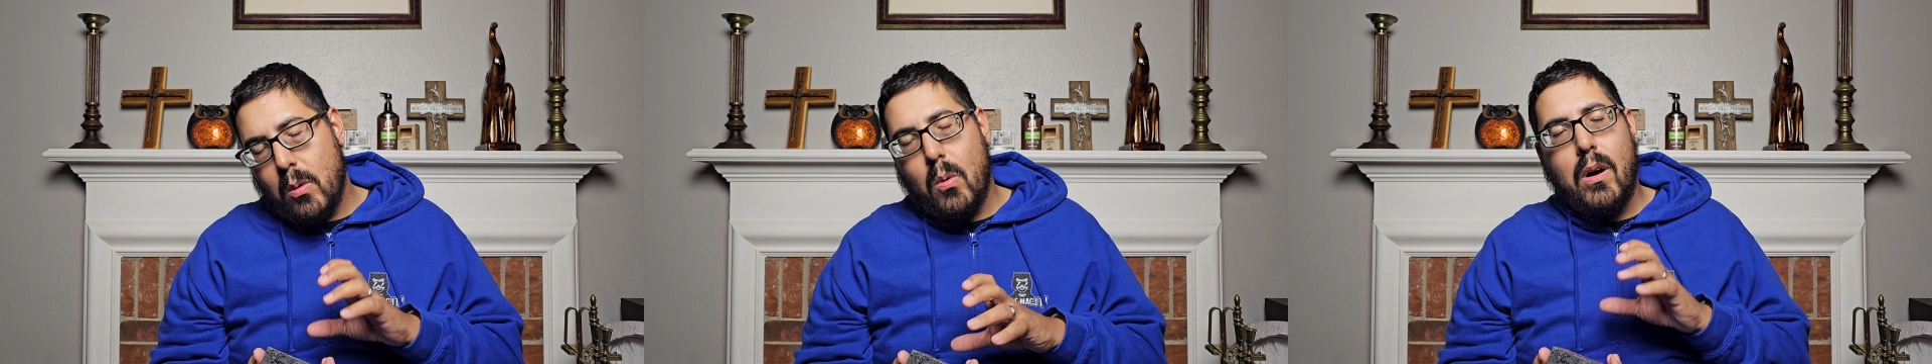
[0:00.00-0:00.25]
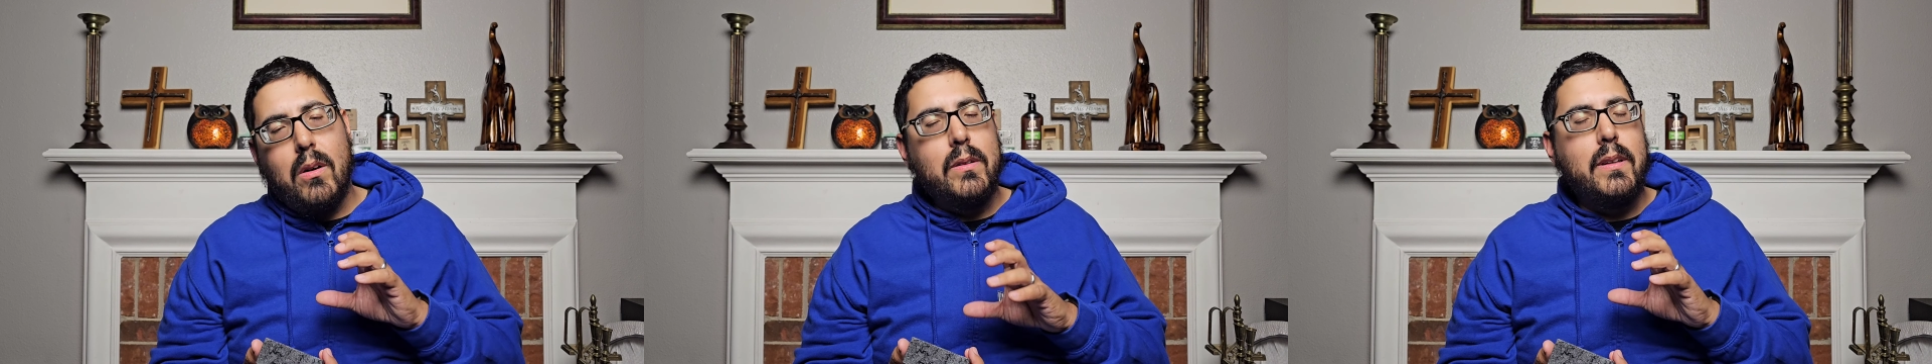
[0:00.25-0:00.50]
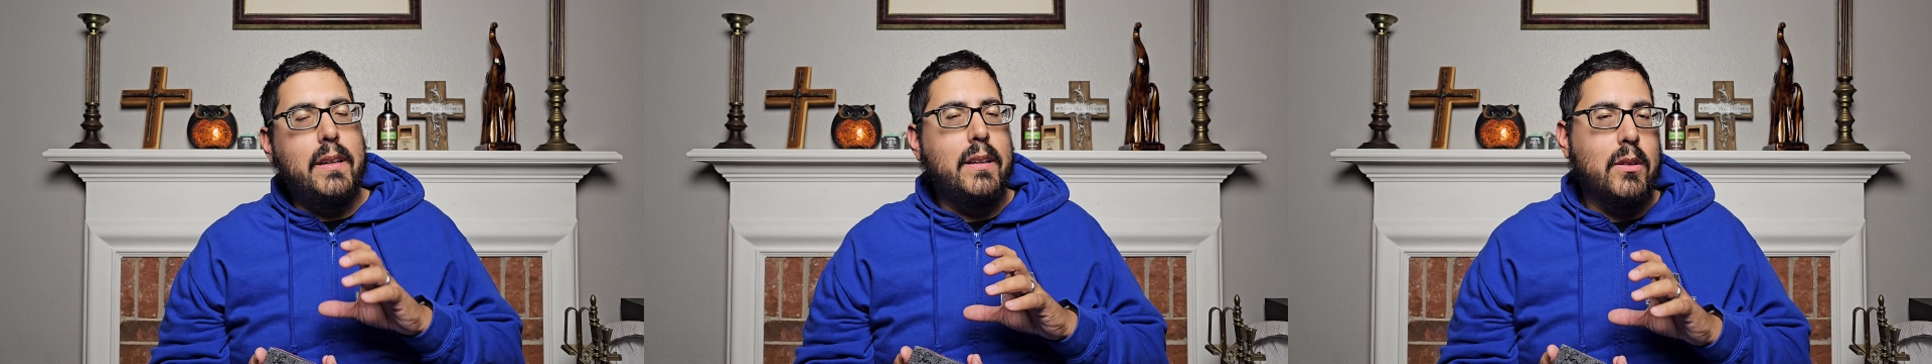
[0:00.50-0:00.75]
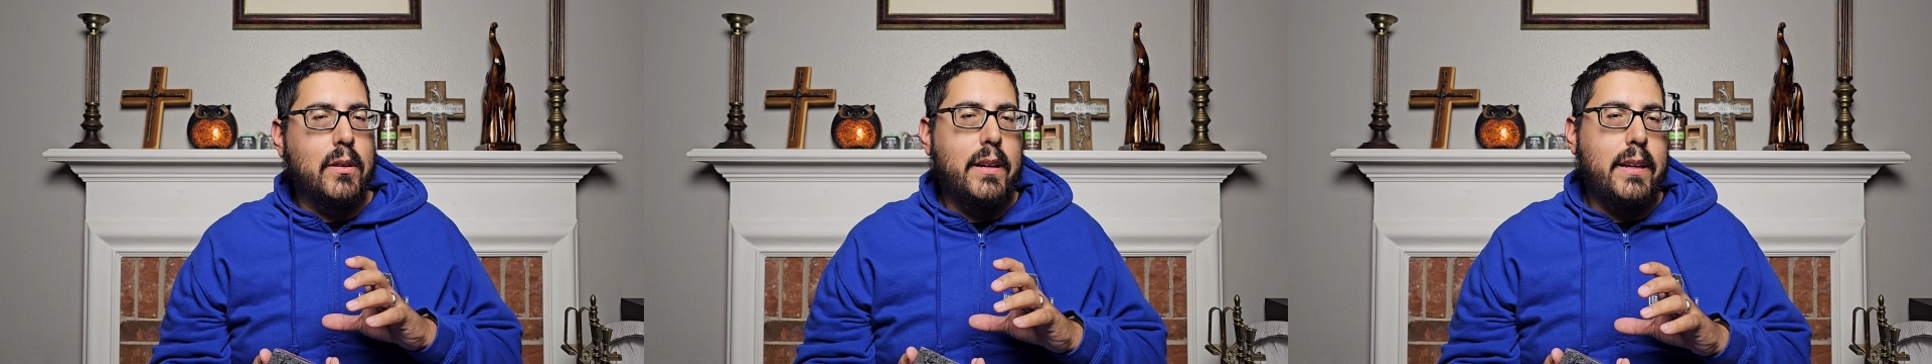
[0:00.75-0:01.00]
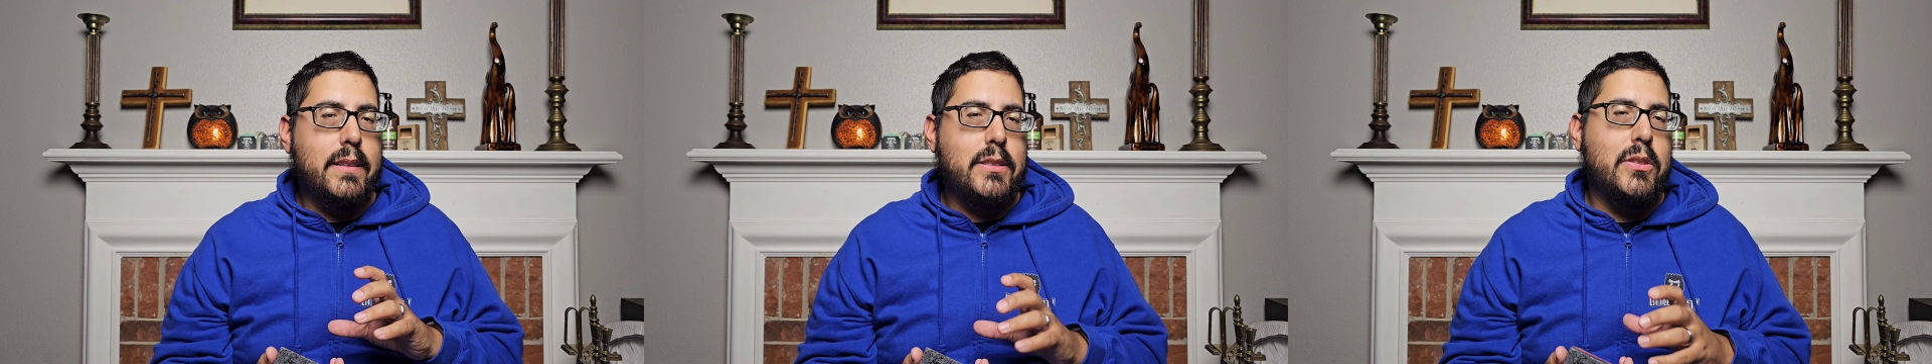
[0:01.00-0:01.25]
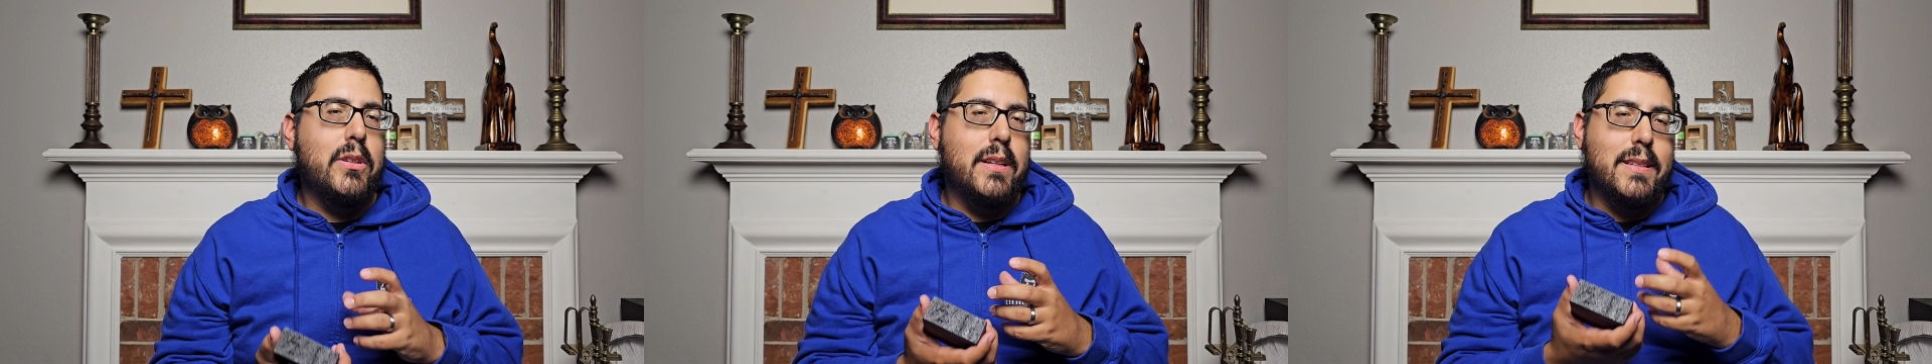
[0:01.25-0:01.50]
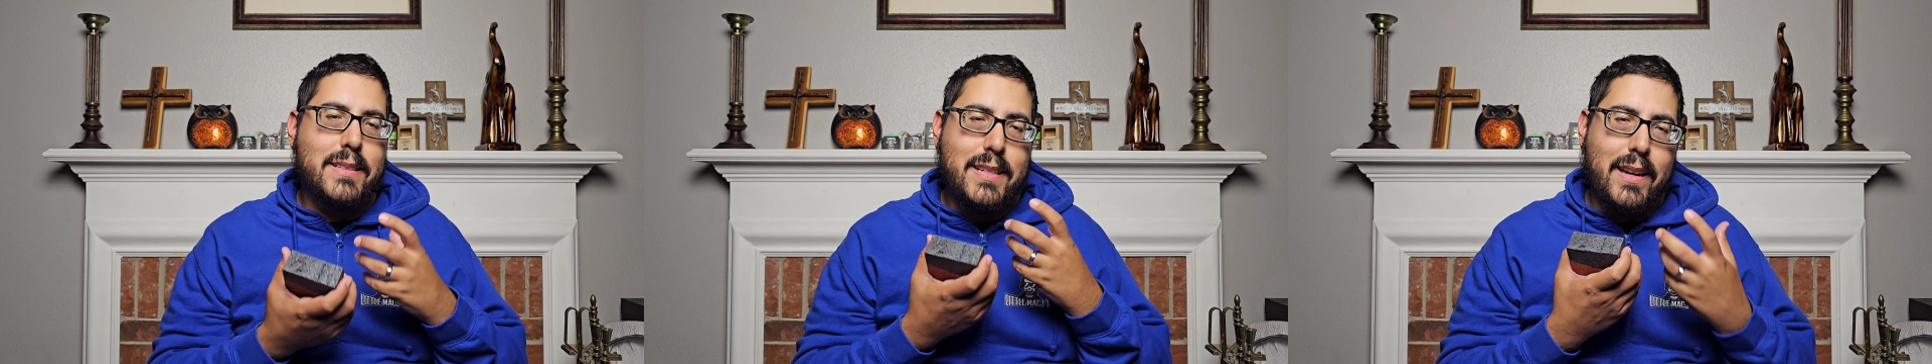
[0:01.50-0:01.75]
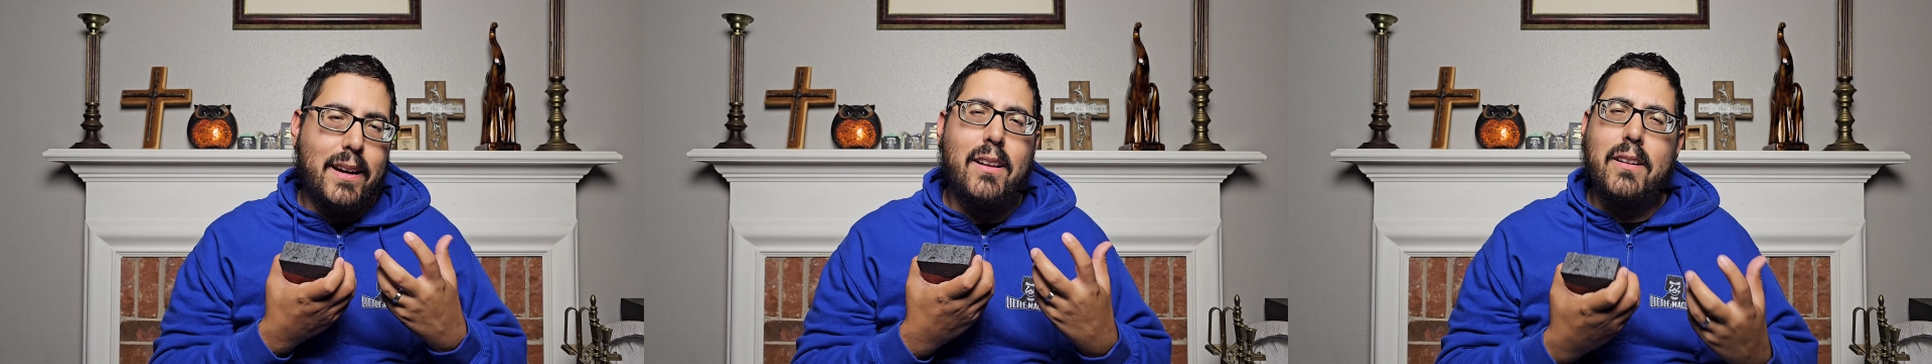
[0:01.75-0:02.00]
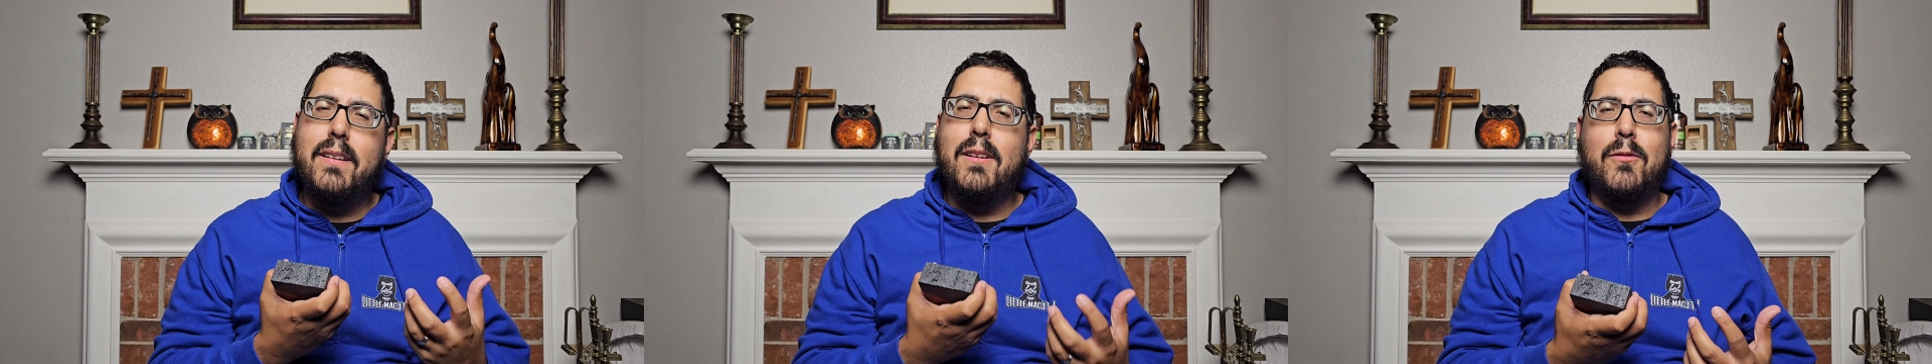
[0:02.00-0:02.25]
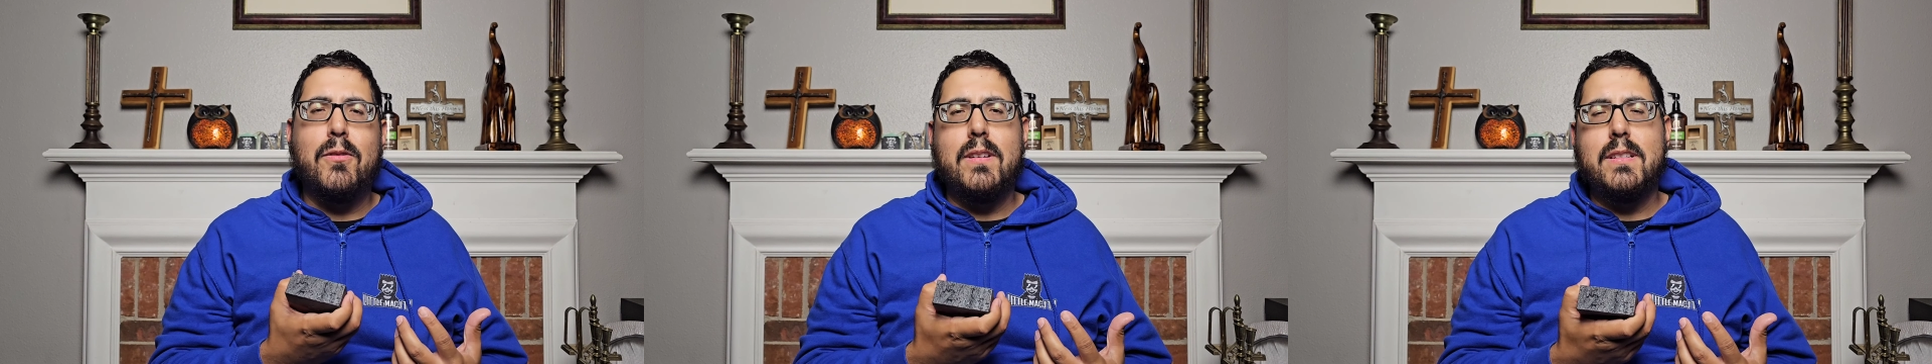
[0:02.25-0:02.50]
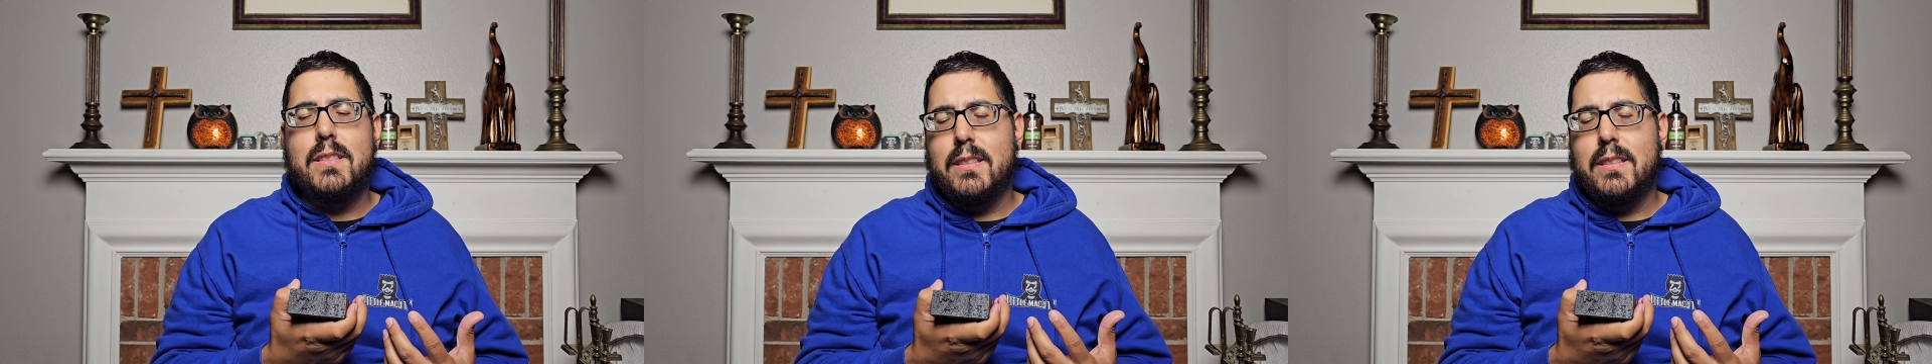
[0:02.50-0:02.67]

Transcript: quality ingredients, you can tell a difference.